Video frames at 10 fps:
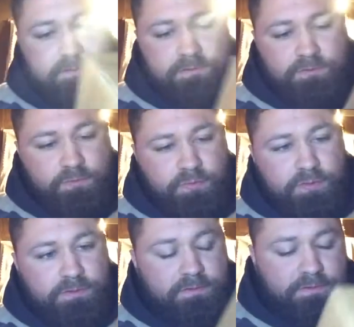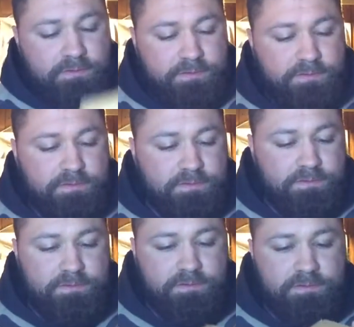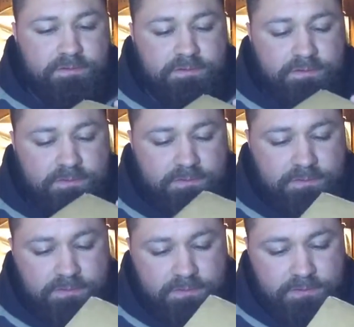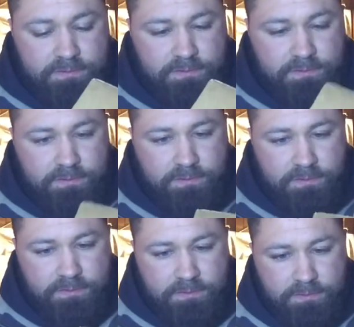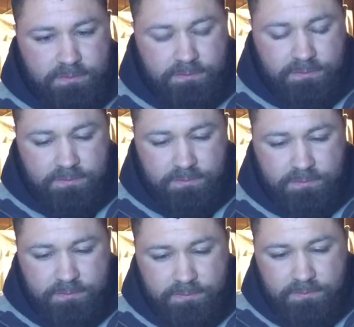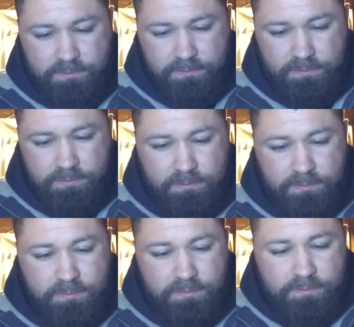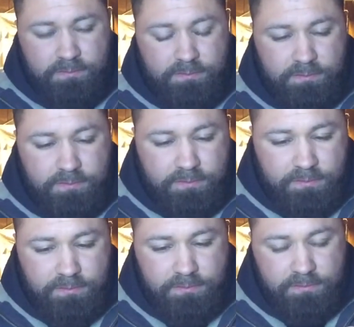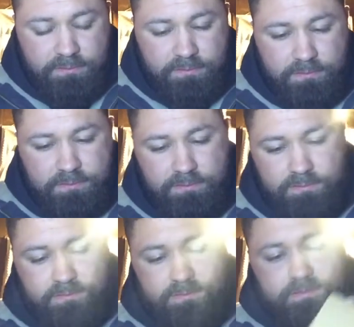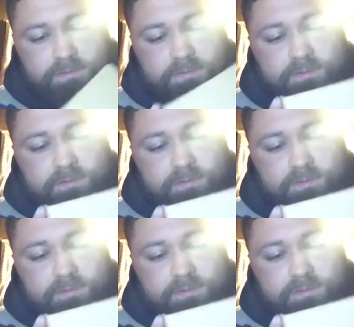Nobody speaks.